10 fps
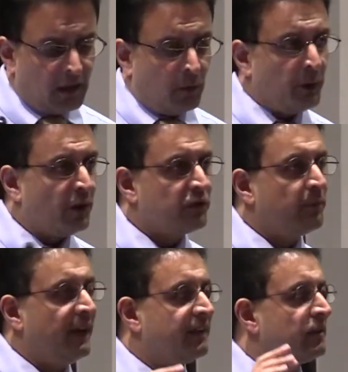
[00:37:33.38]
We also
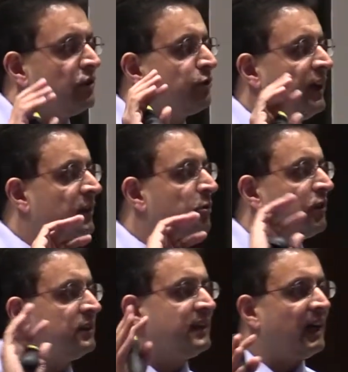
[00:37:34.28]
base it on transport,
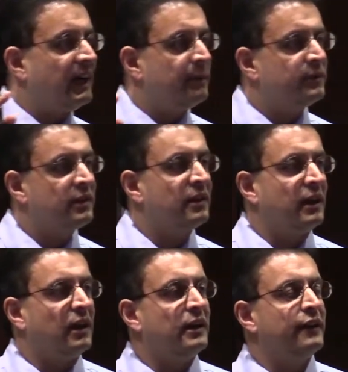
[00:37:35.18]
on times.
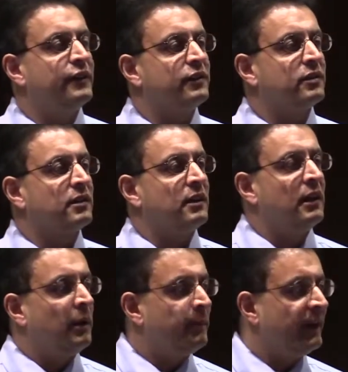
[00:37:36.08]
If it's
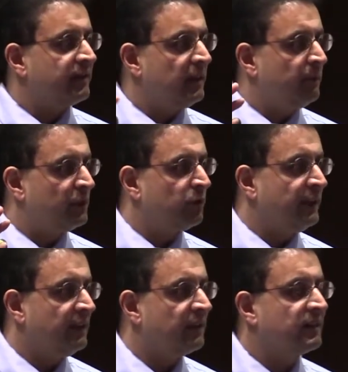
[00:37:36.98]
basically
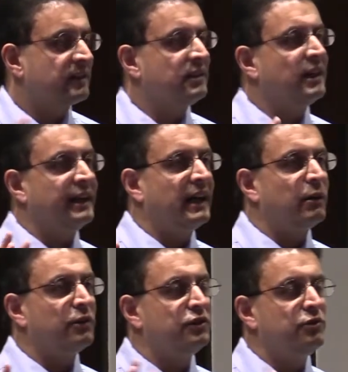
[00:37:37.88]
between 6 to 9
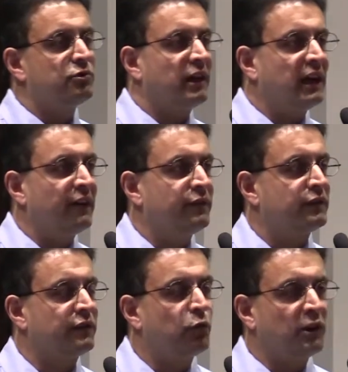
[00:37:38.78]
hours, you drive. If
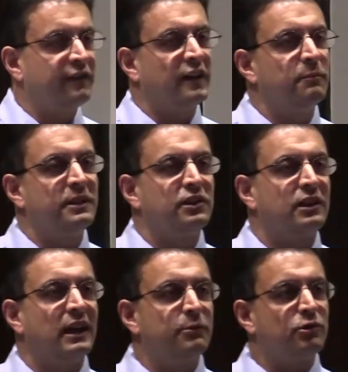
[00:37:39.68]
it's a 45-minute
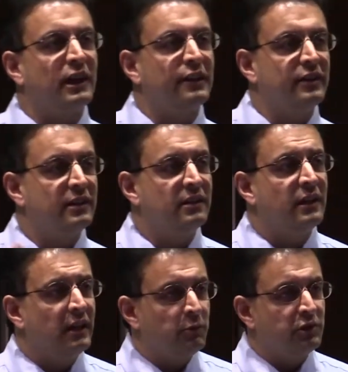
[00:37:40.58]
time driving,
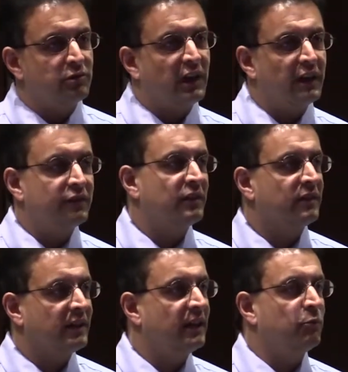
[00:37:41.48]
we drive
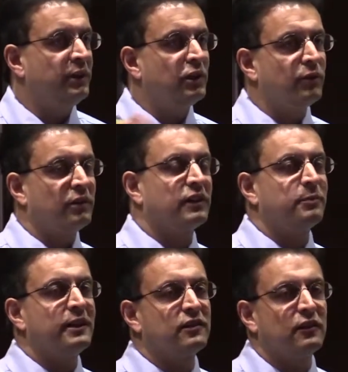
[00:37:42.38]
because, again, we know they're
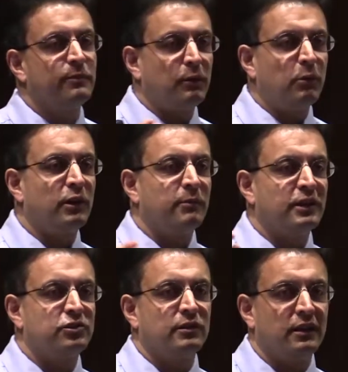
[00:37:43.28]
expensive, but we want to
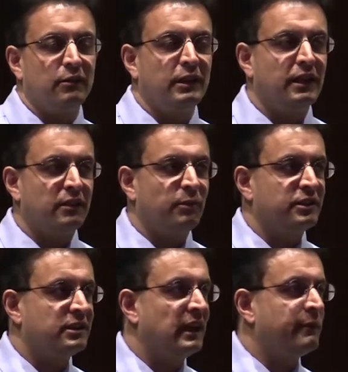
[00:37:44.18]
make sure that we get as
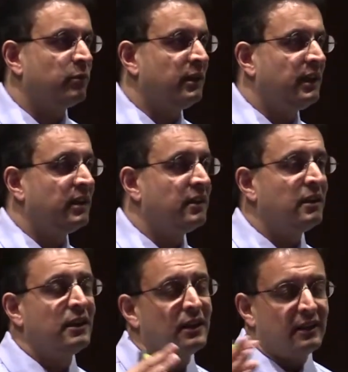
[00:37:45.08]
much time as we can
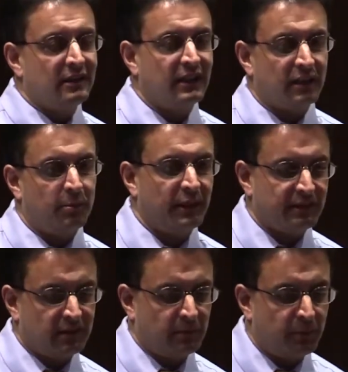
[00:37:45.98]
to get the
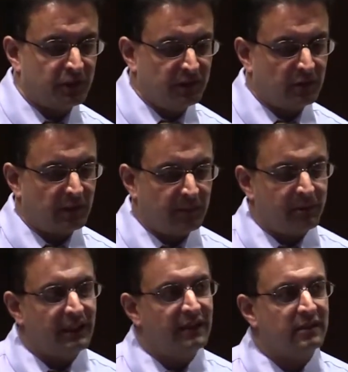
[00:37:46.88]
person to the right
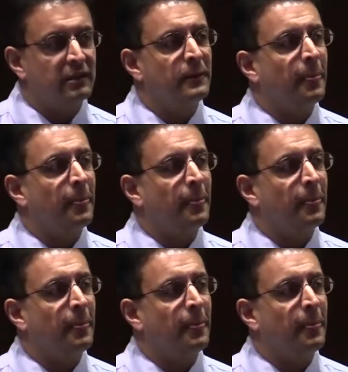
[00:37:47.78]
place.